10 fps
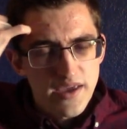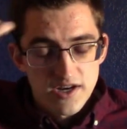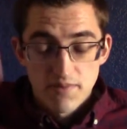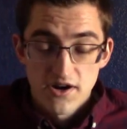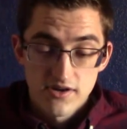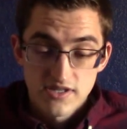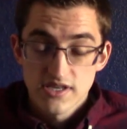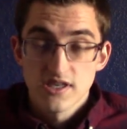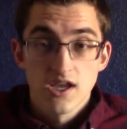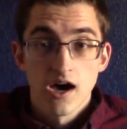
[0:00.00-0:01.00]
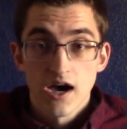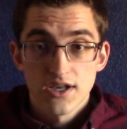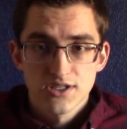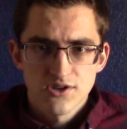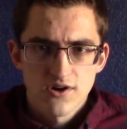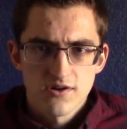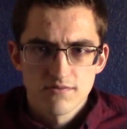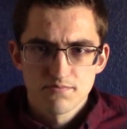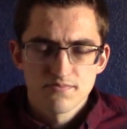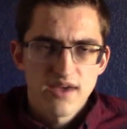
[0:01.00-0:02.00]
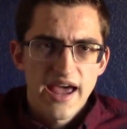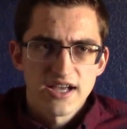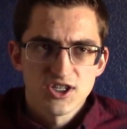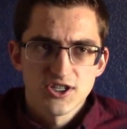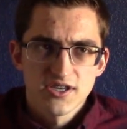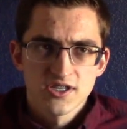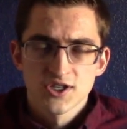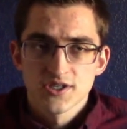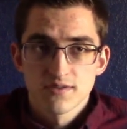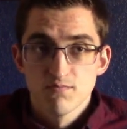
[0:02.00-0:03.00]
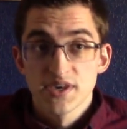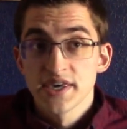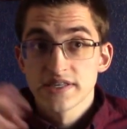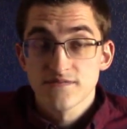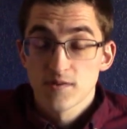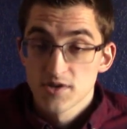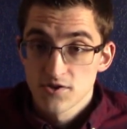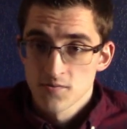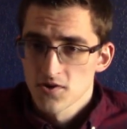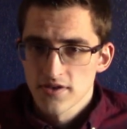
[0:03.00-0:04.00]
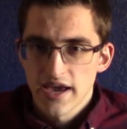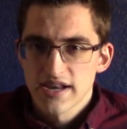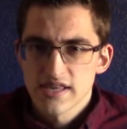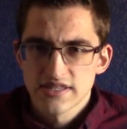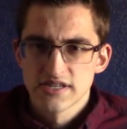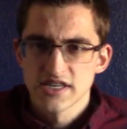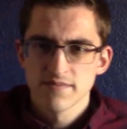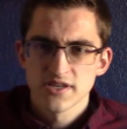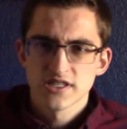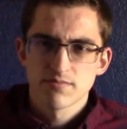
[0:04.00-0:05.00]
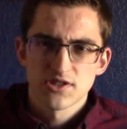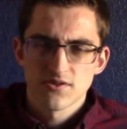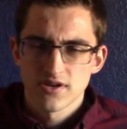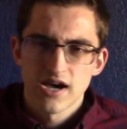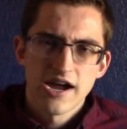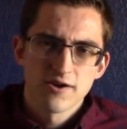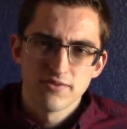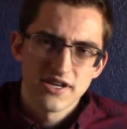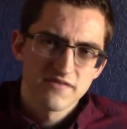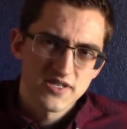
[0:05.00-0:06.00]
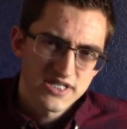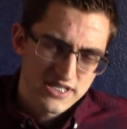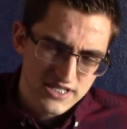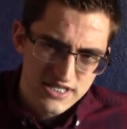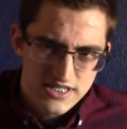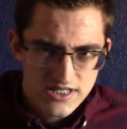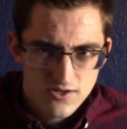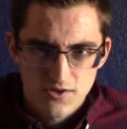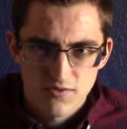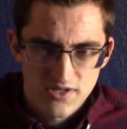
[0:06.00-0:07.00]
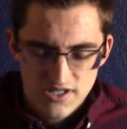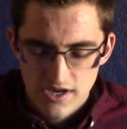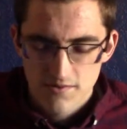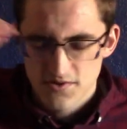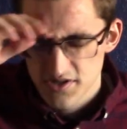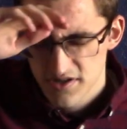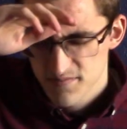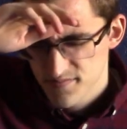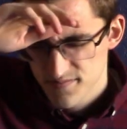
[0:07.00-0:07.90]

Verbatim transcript: And apparently the gods are actually just beings from another world, kind of like the demons, but they're on a higher plane of existence, so humans can't really